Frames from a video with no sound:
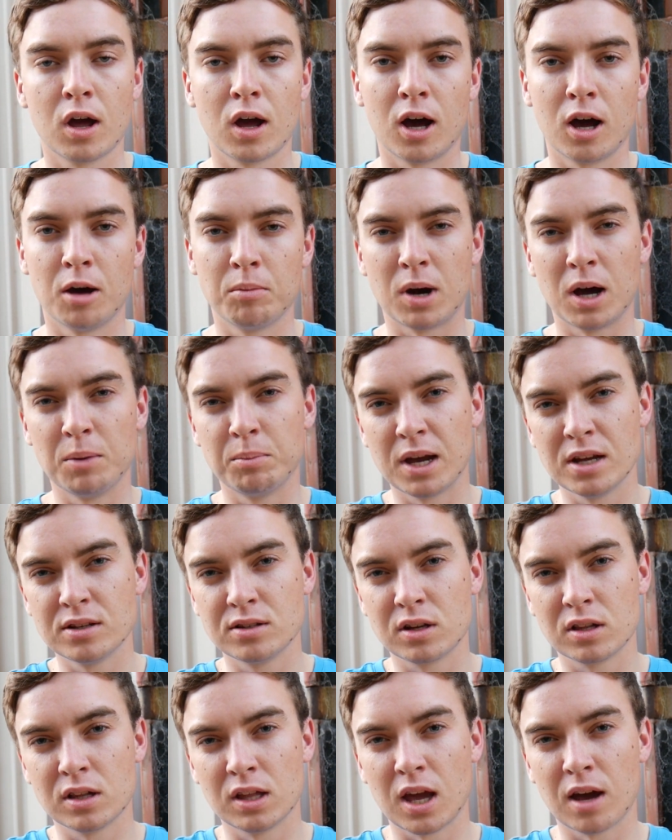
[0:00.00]
I
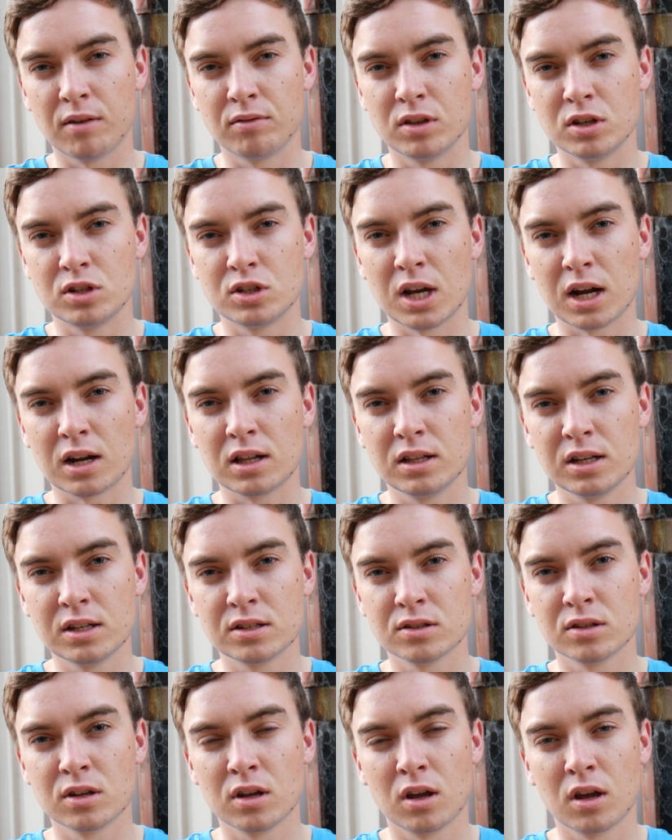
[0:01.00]
basically have the
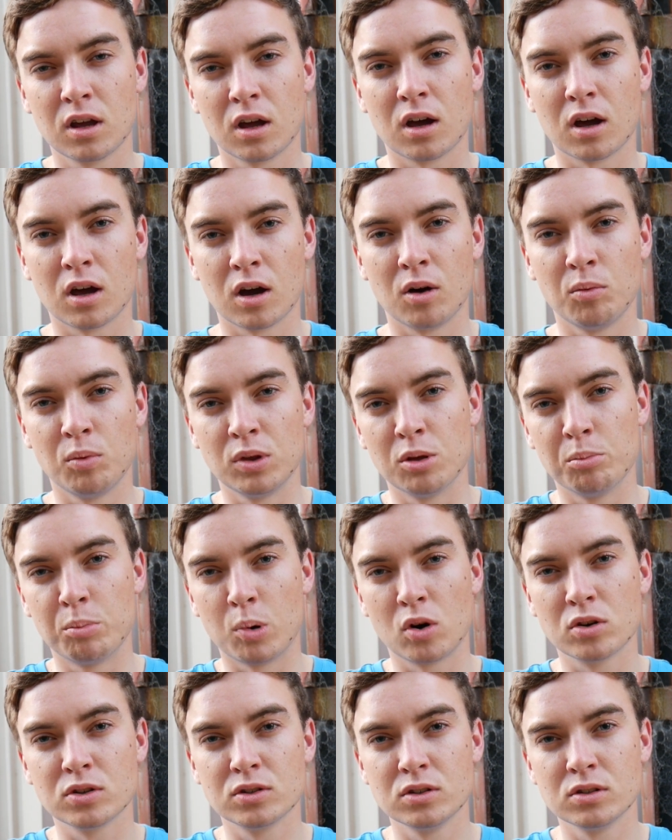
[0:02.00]
checklist with the
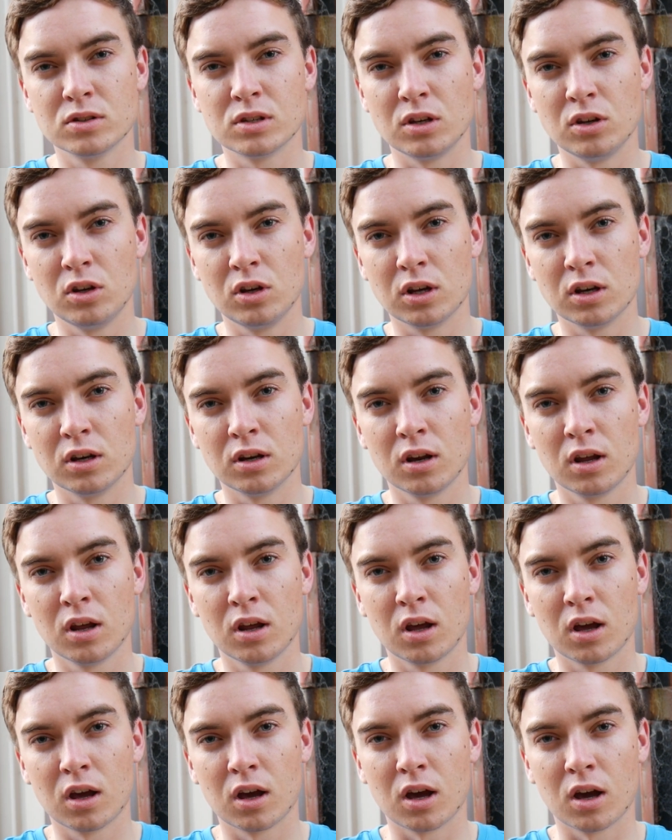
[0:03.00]
boxes, and you can
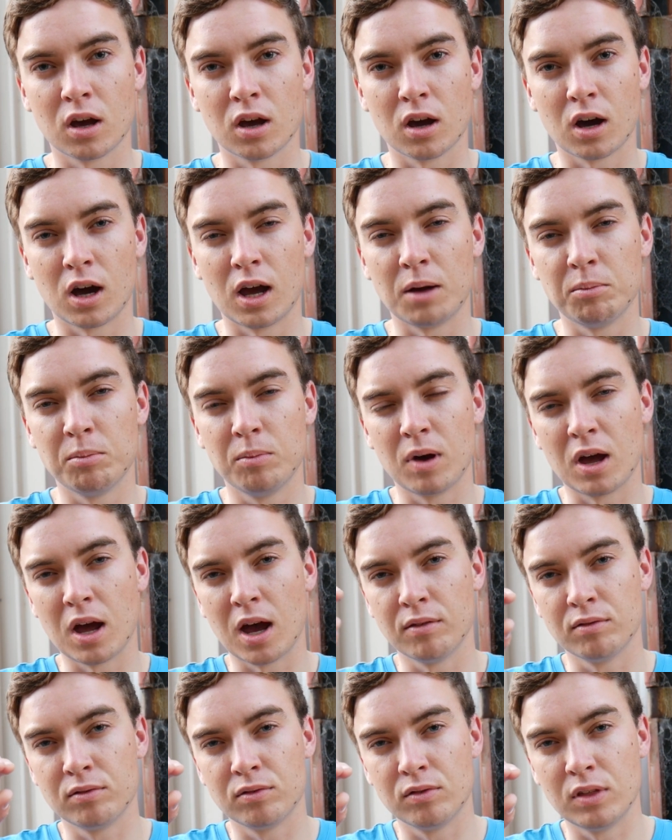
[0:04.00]
I
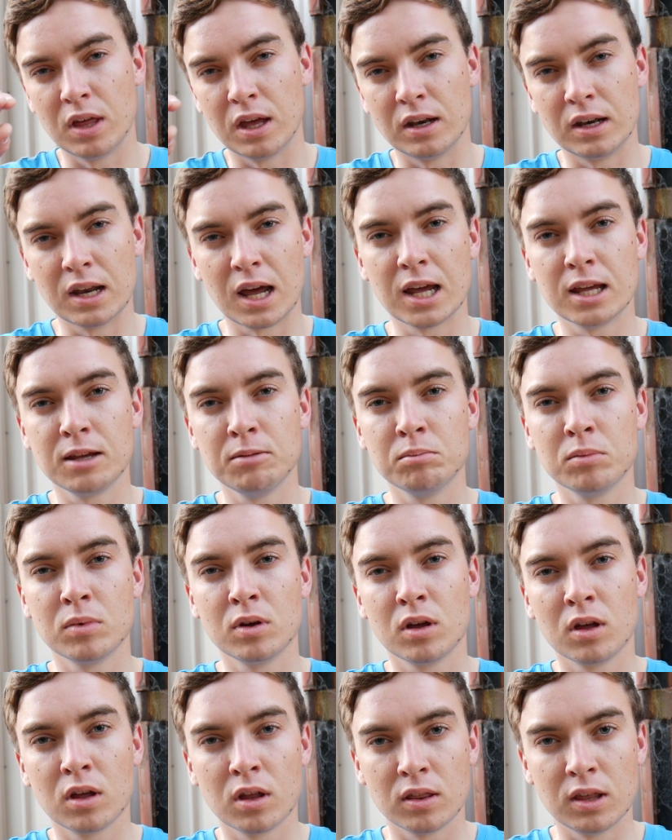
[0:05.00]
have their name,
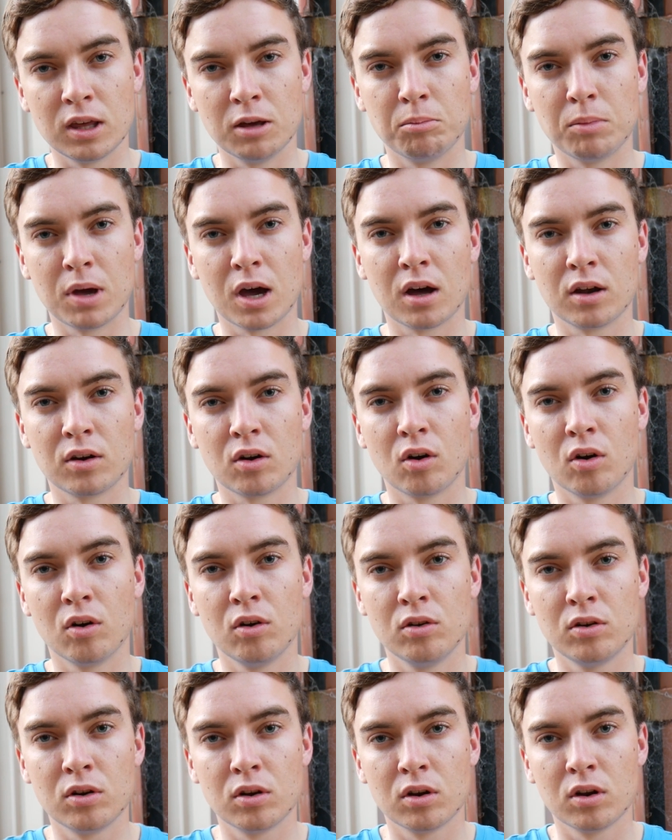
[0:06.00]
the amount
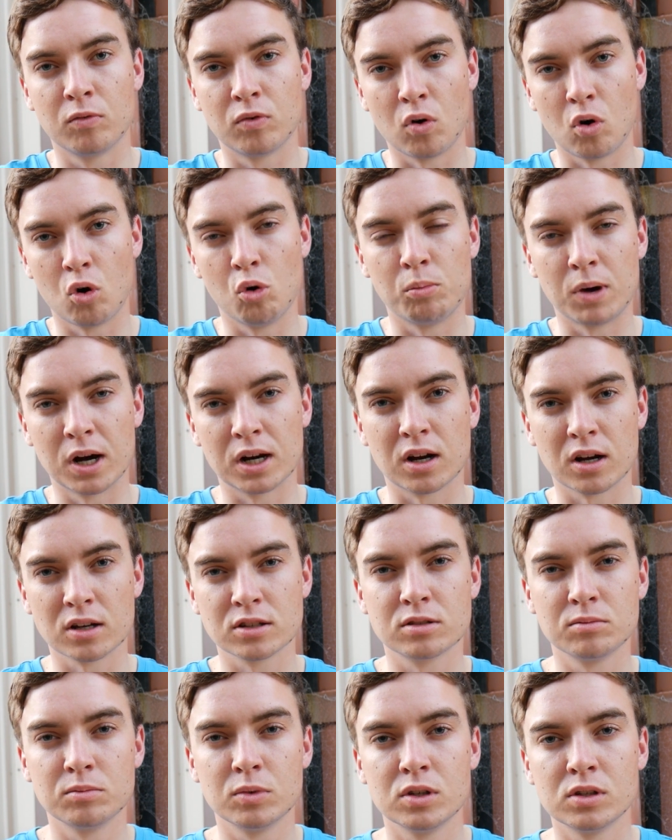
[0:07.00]
owed for all my
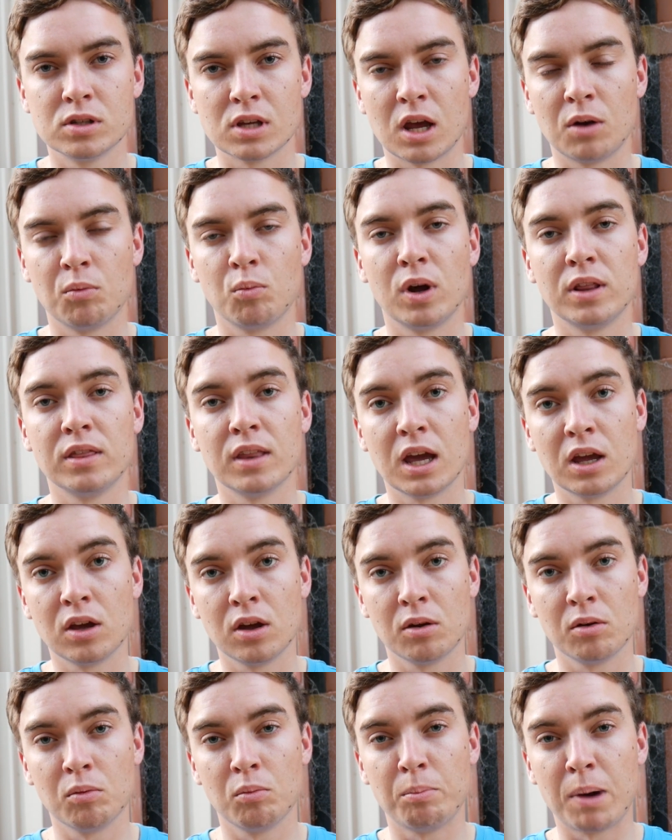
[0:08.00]
customers, and when
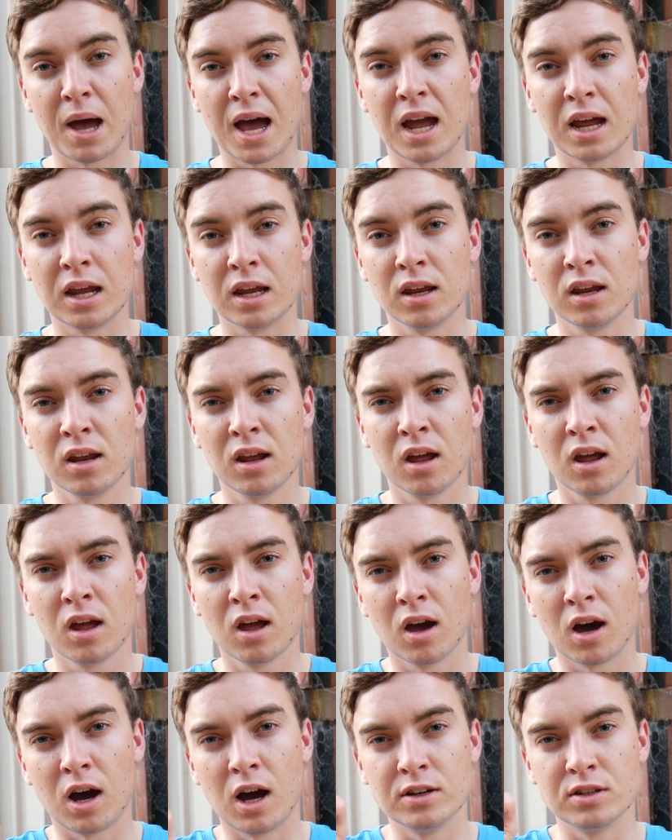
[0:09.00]
they pay
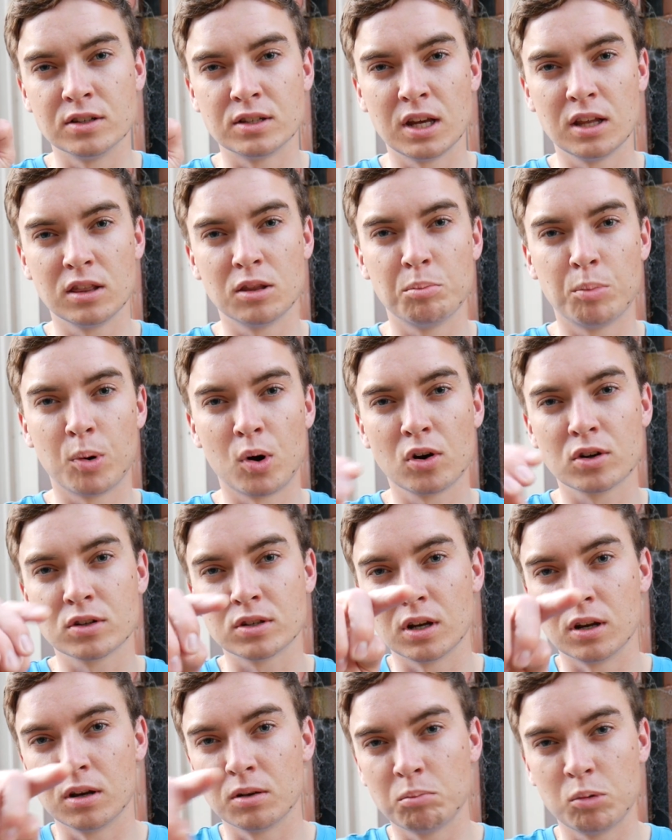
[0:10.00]
I just hit the box
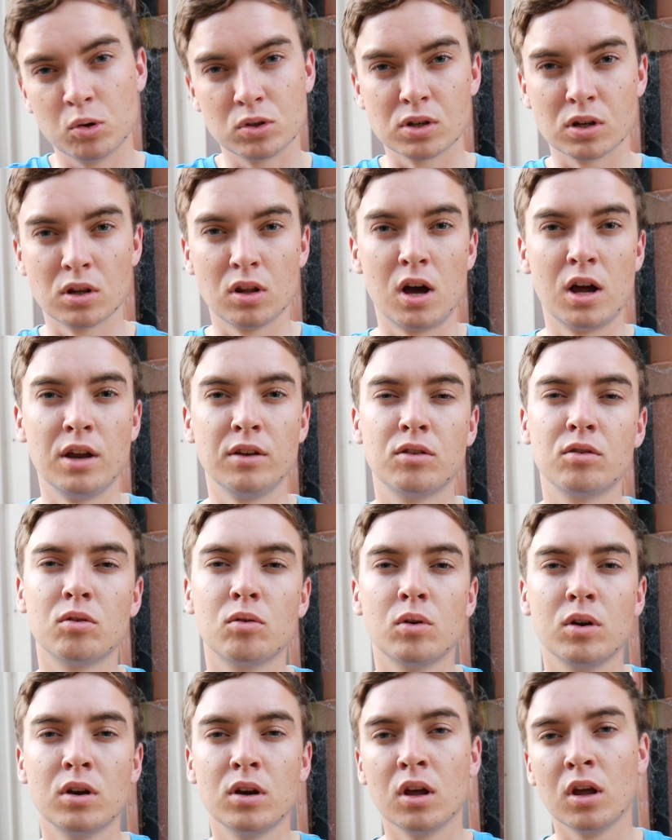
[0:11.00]
and it puts a line
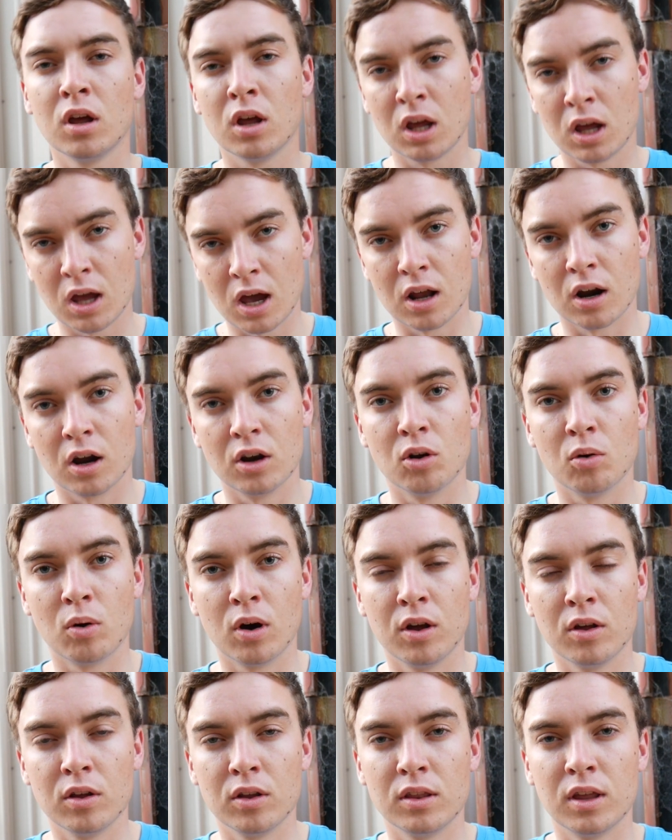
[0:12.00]
through it and I
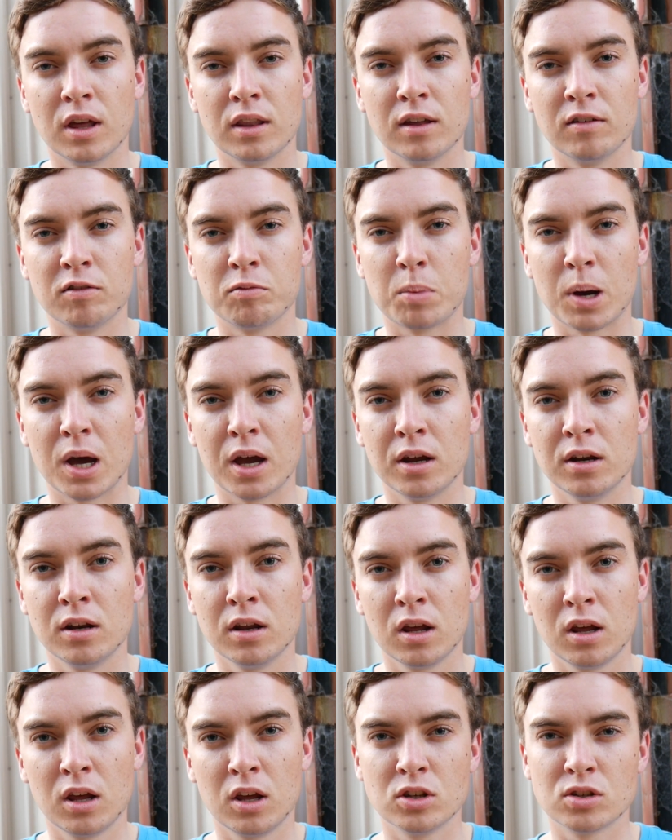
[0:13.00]
know that they've paid.
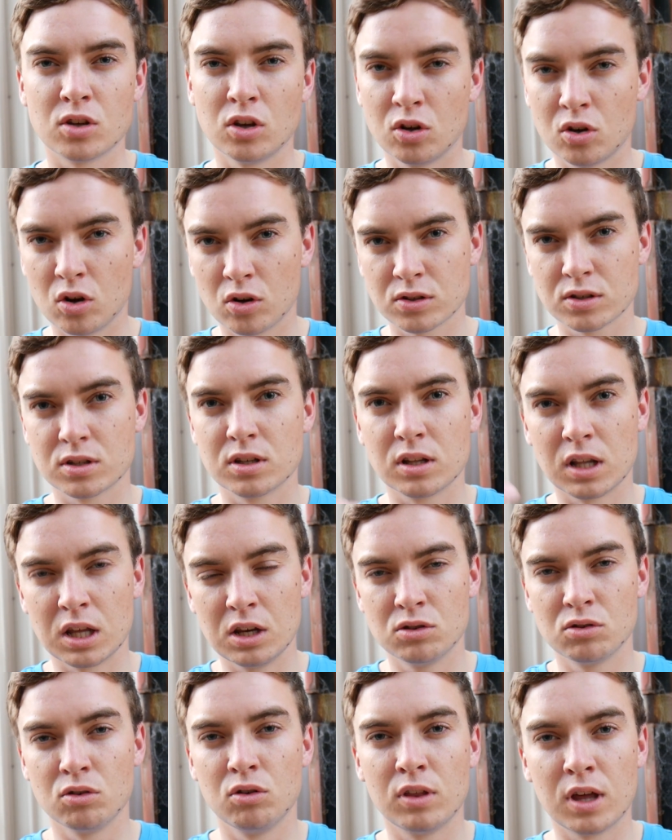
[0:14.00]
So you constantly
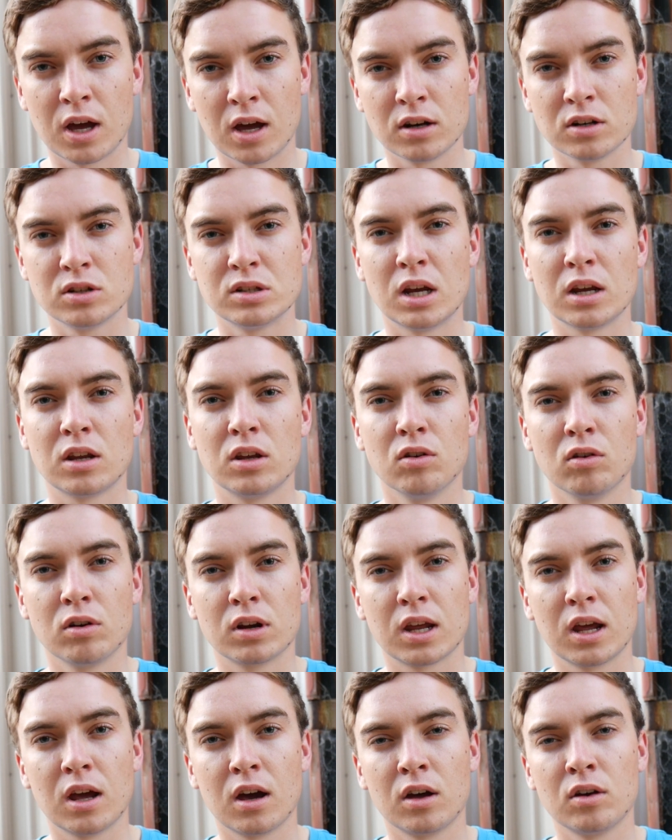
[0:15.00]
do that, check your
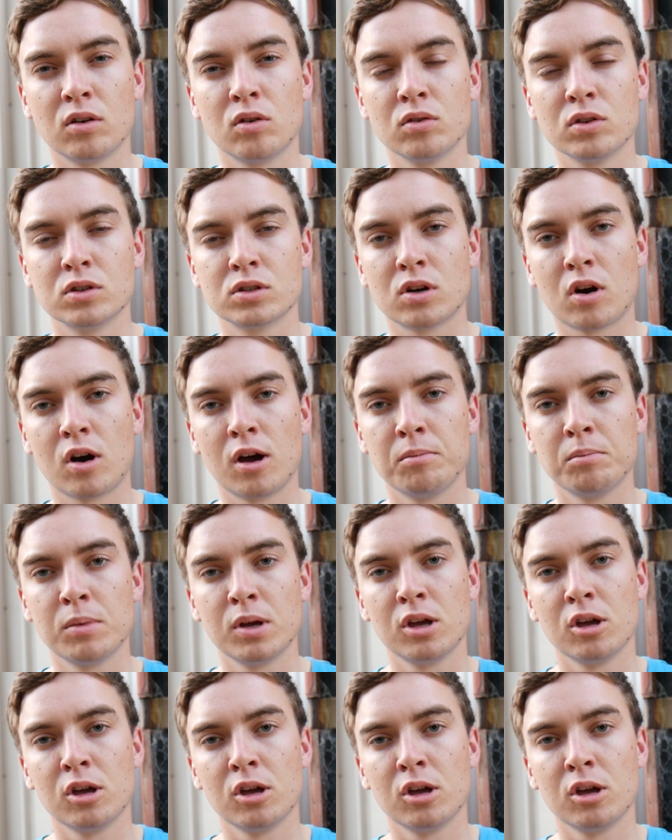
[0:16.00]
account all the time,